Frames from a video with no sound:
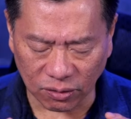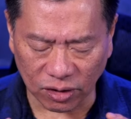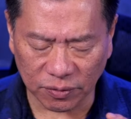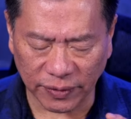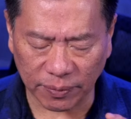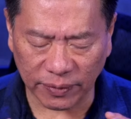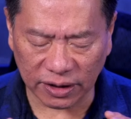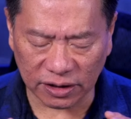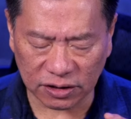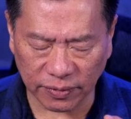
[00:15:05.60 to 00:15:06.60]
Lord, make
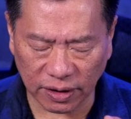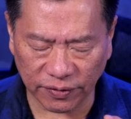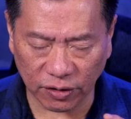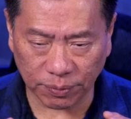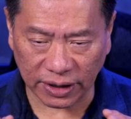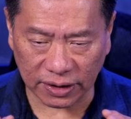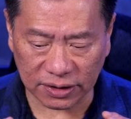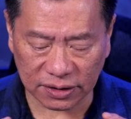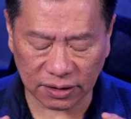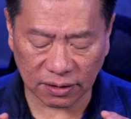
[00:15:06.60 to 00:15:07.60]
me an instrument of your
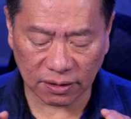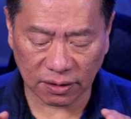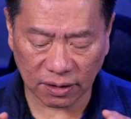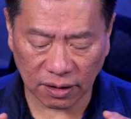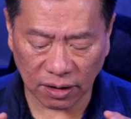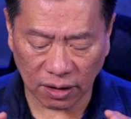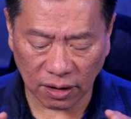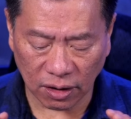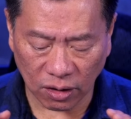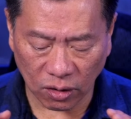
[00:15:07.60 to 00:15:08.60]
peace.
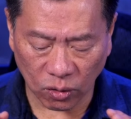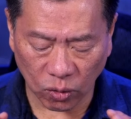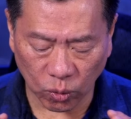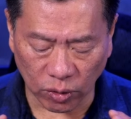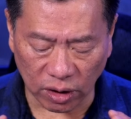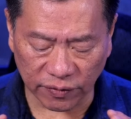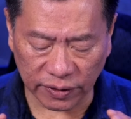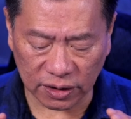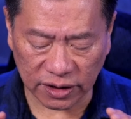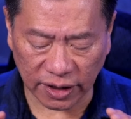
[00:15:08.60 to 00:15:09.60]

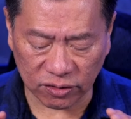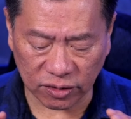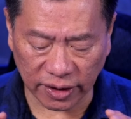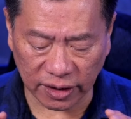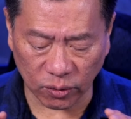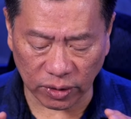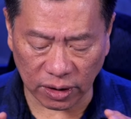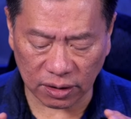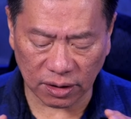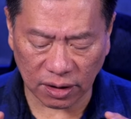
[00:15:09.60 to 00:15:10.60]
Wherever there's hatred
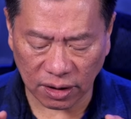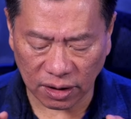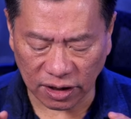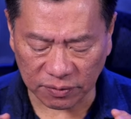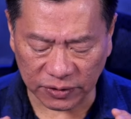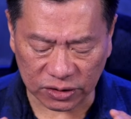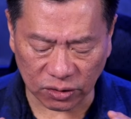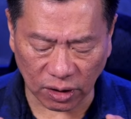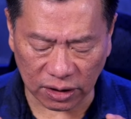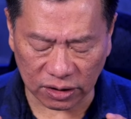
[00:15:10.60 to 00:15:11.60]
anywhere, let me
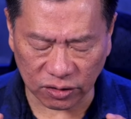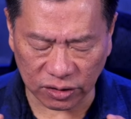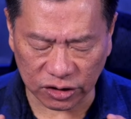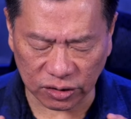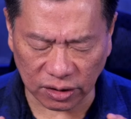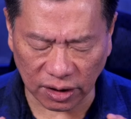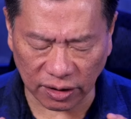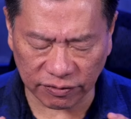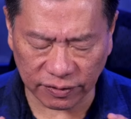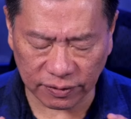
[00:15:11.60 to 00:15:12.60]
sow unconditional
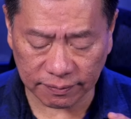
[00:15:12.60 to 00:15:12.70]
love.